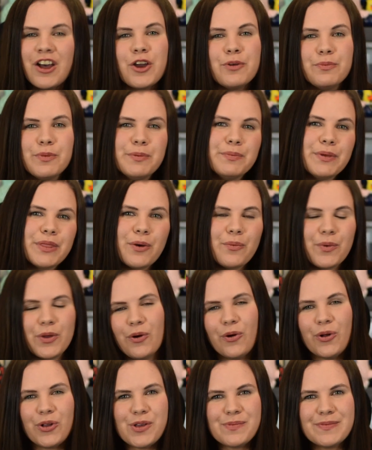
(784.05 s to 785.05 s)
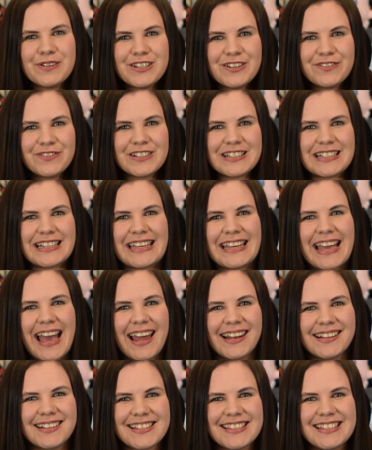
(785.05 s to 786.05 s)
Remember that we're all human differently,
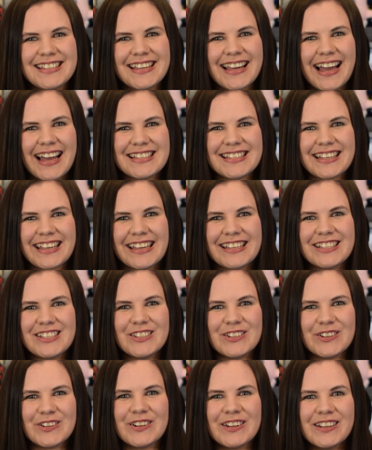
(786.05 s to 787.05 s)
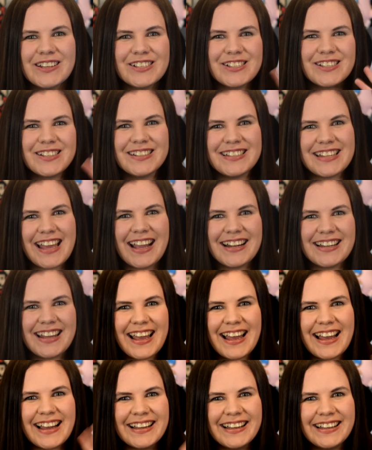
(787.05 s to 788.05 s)
and I'll see you guys again soon. Dag
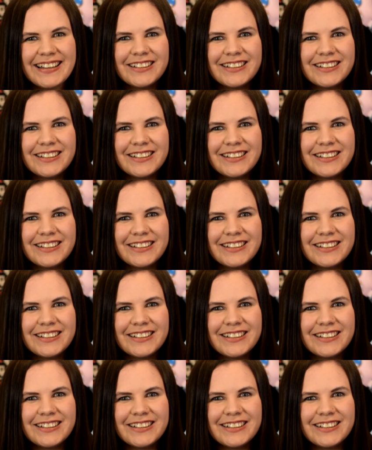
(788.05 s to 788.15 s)
dag!